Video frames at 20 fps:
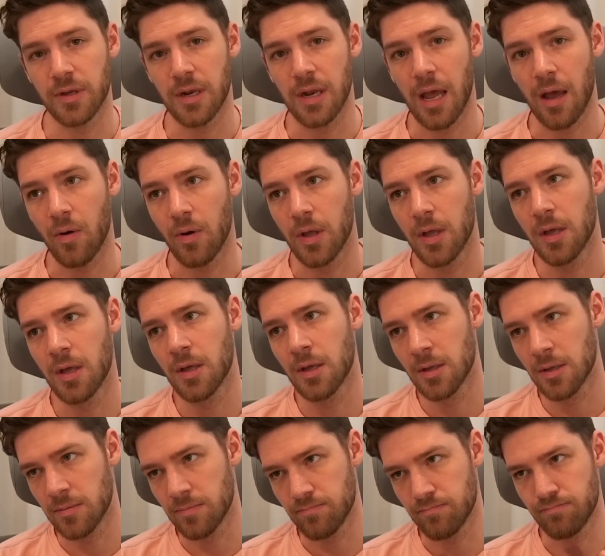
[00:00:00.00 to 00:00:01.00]
Now,
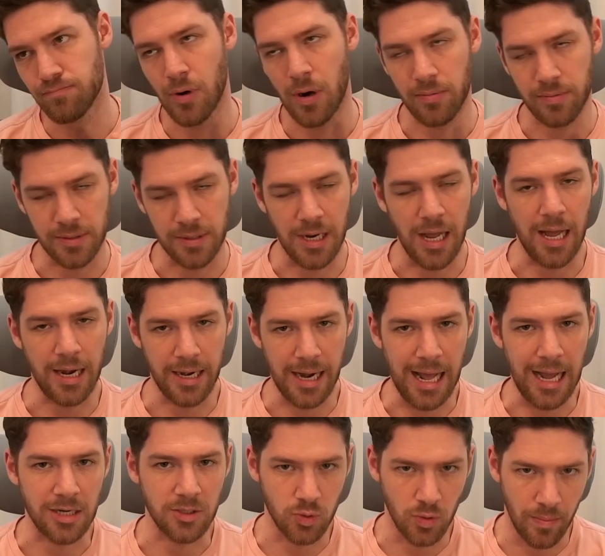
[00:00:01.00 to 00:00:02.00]
probably not an
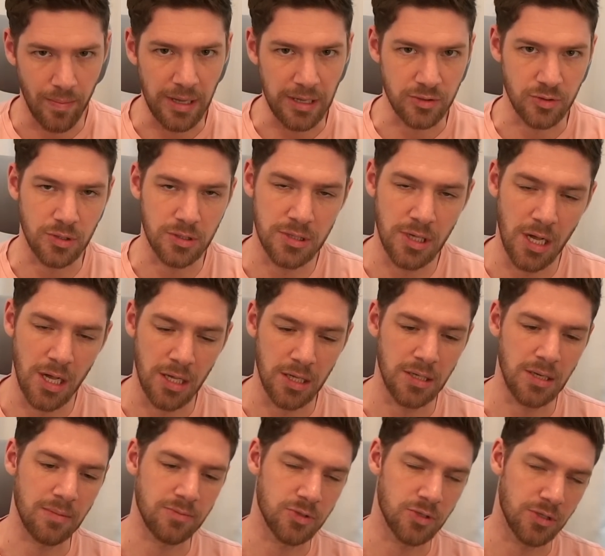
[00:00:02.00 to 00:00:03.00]
actual metric
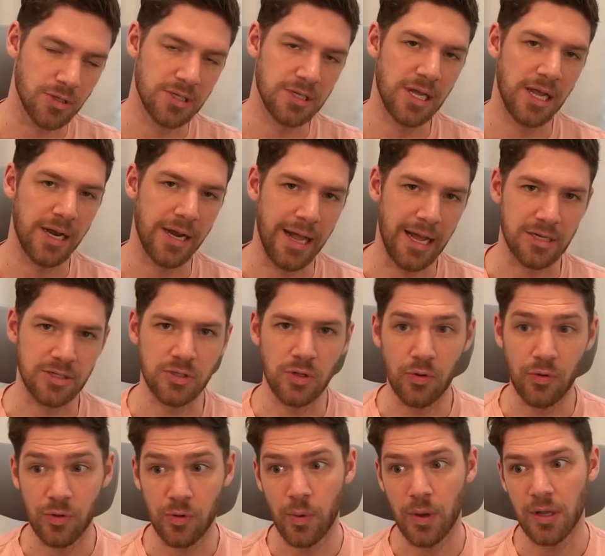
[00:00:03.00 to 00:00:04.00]
ton. I'm sure the data actually
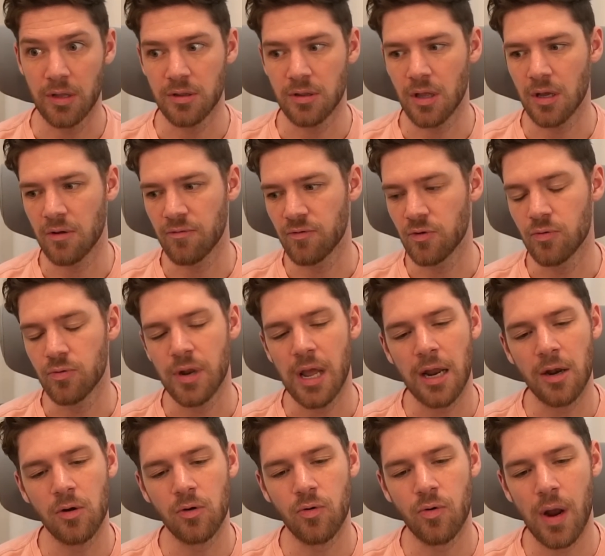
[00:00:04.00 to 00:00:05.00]
only weighs like a few
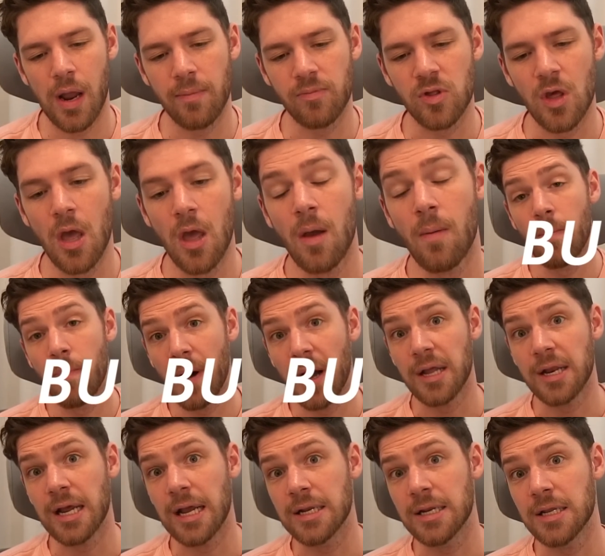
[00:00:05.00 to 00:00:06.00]
nanograms,
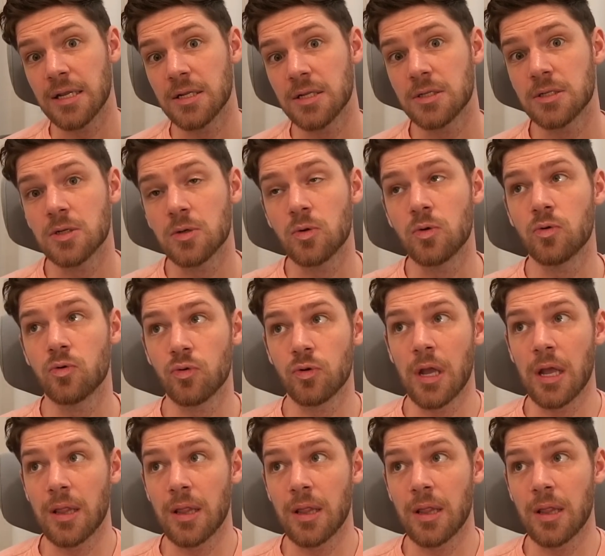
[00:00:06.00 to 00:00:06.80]
but I needed to create